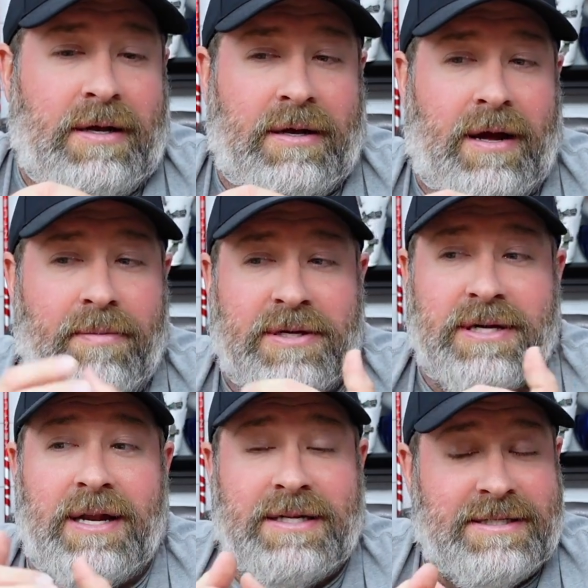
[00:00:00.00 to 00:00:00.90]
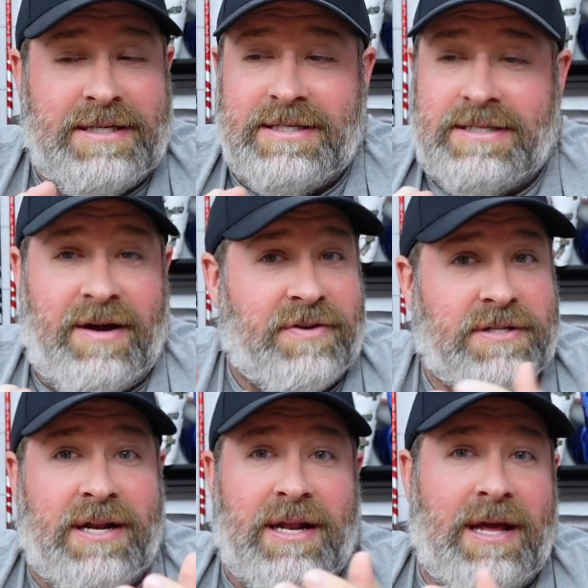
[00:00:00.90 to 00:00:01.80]
I'm excited to see this stuff,
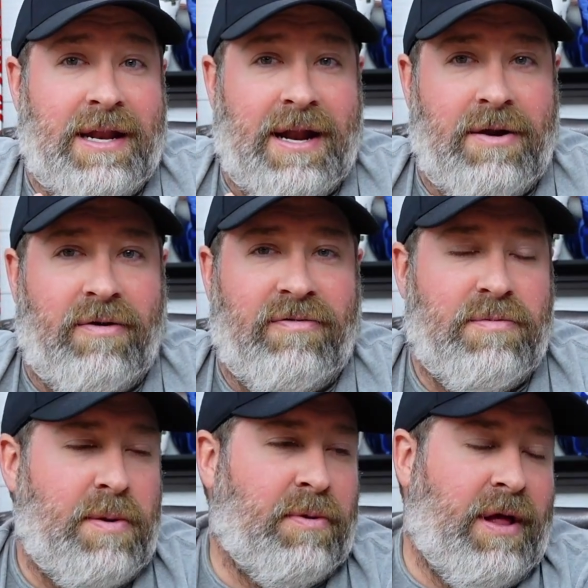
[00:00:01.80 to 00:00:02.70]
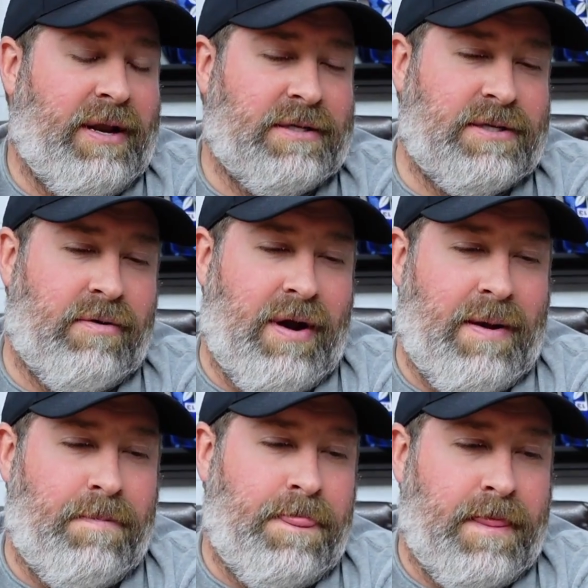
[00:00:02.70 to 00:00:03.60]
excited to hit it. I know a few people on
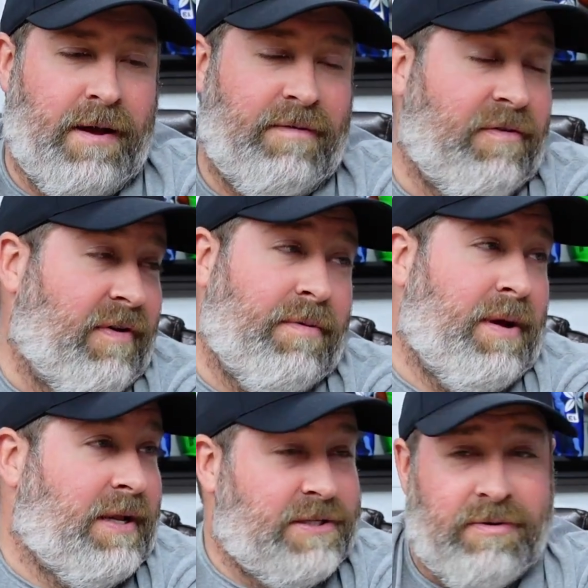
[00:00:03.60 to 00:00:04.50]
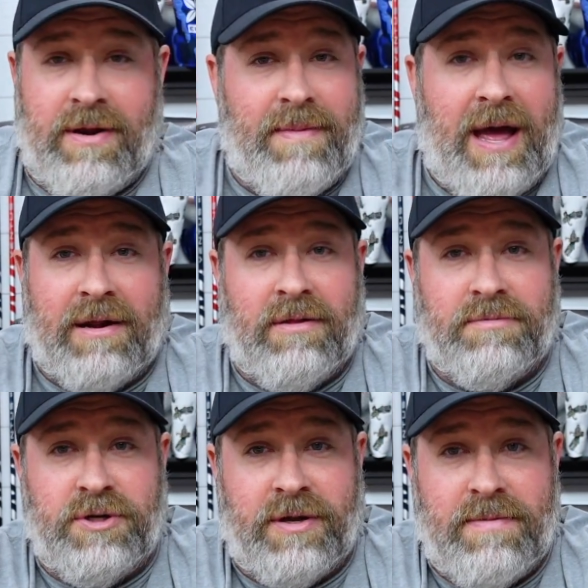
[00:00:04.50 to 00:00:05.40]
Instagram, if you follow me on Instagram, at
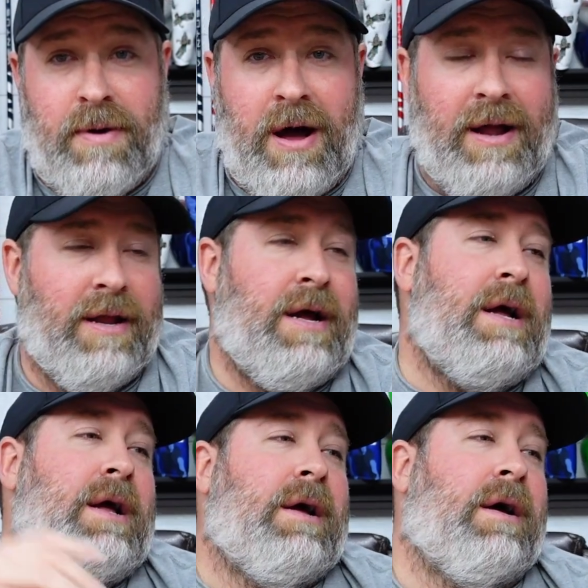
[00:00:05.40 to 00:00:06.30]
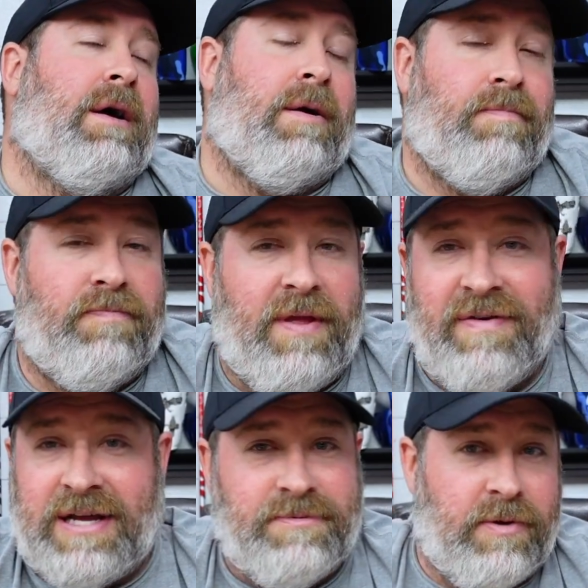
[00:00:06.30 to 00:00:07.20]
Club Junkie Pod, have
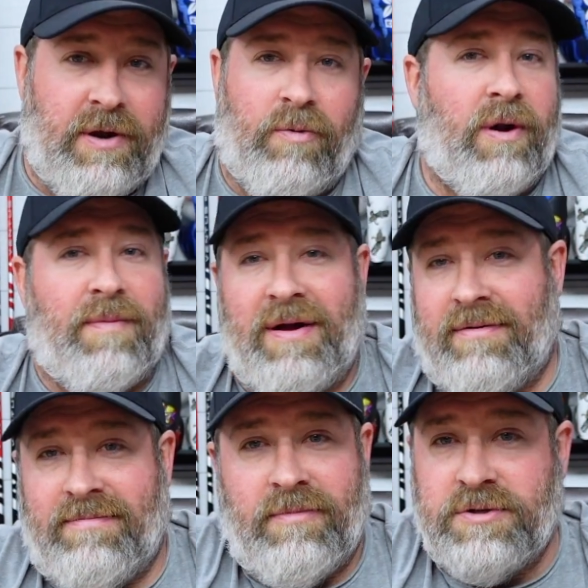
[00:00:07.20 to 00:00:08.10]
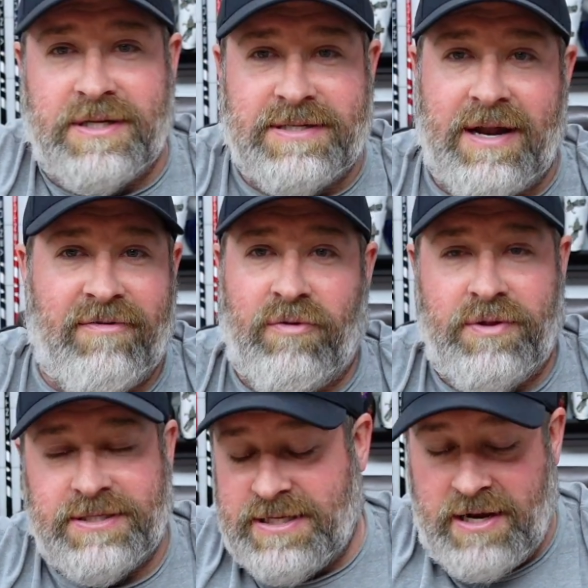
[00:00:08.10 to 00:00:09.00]
asked me, what am I most excited for
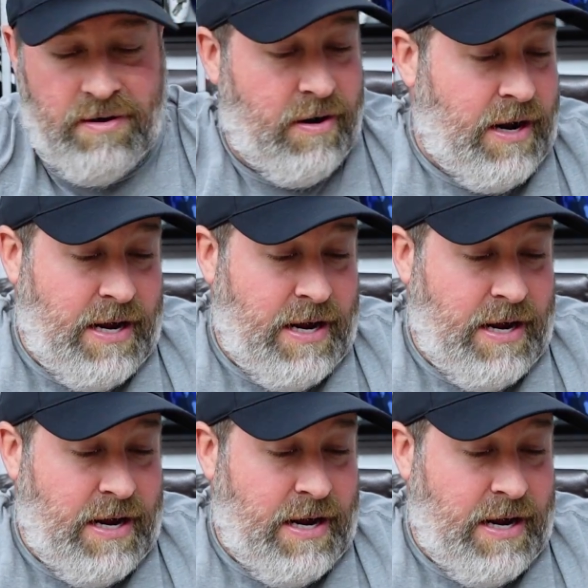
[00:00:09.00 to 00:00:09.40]
this year?